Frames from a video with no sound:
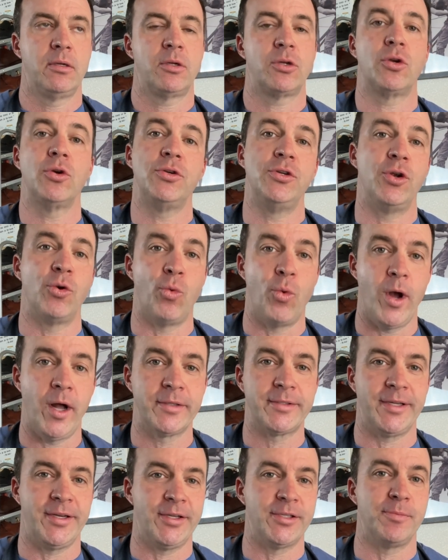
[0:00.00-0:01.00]
Goodyear
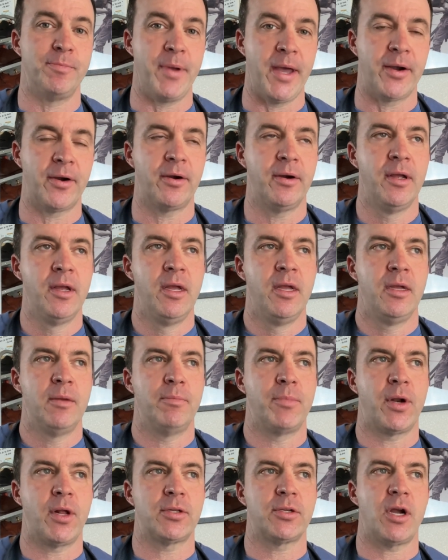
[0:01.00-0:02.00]
welted is better,
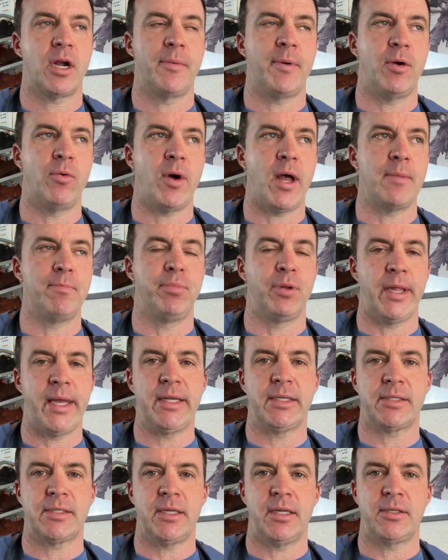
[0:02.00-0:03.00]
but I'll talk about why Blake
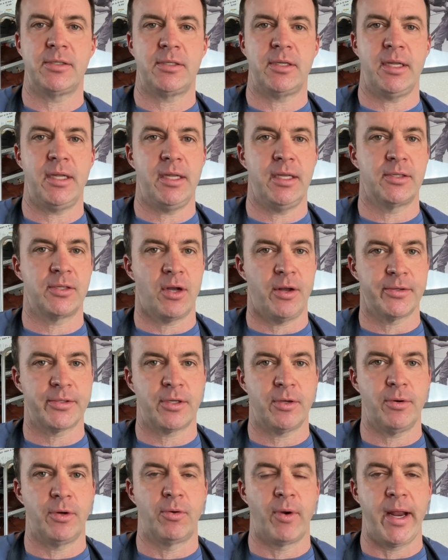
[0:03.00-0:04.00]
stitched is
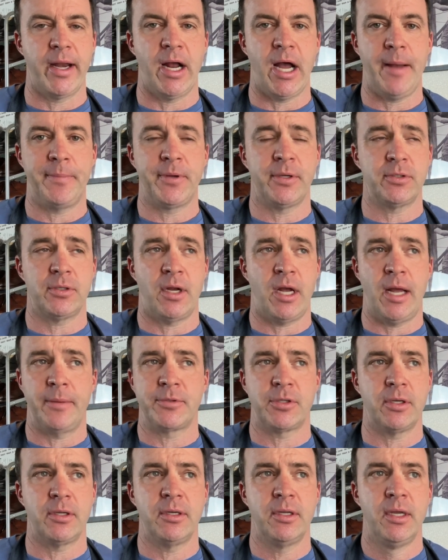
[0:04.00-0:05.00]
also a great
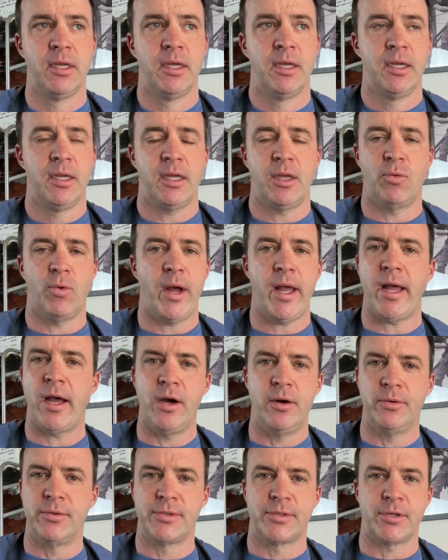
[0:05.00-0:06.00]
option, and why I
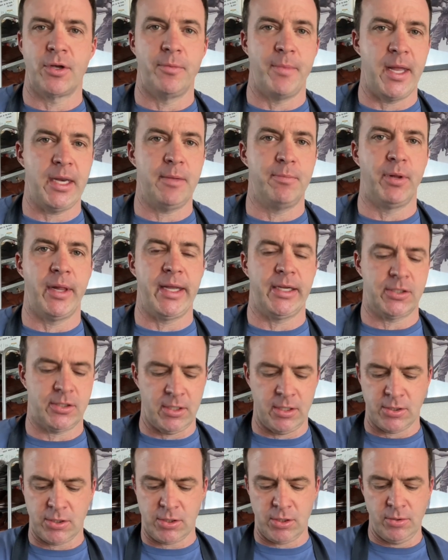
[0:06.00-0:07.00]
own so many Blake
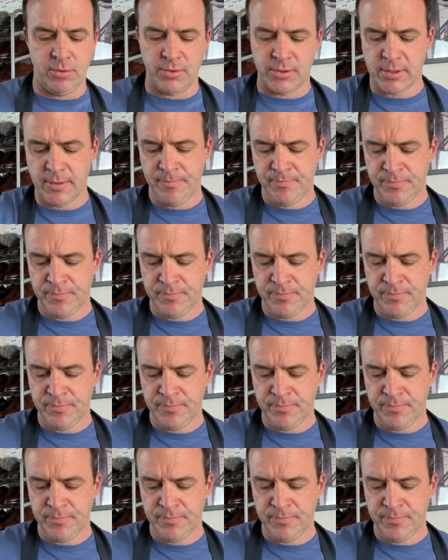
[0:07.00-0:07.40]
stitch shoes.